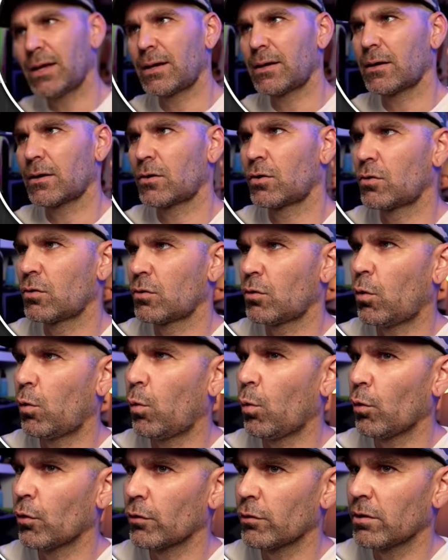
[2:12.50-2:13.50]
a
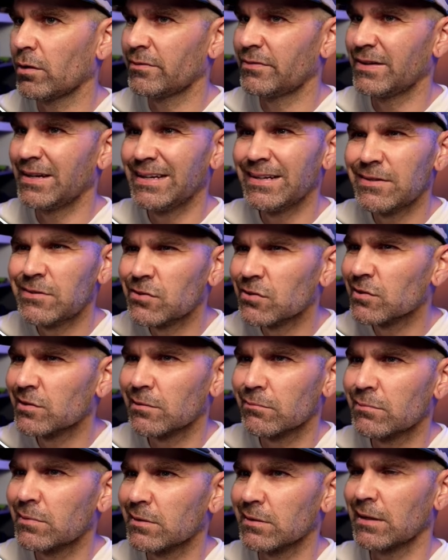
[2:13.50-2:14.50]
quarter of an inch or
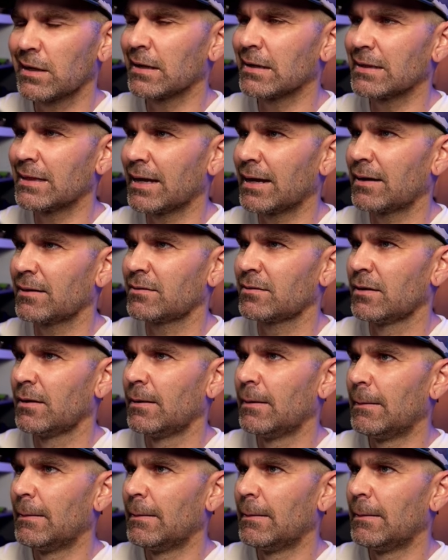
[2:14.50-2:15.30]
something like that.